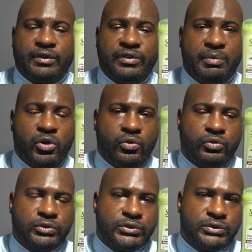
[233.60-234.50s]
molds,
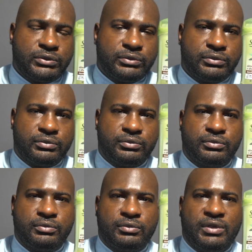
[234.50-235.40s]

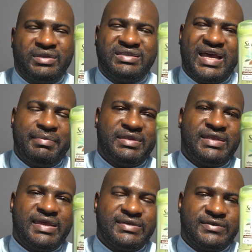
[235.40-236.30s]
the time it
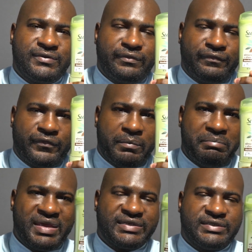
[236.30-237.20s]
takes for
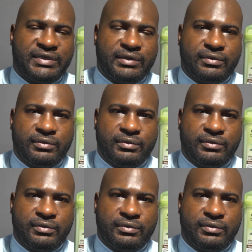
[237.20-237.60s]
mixing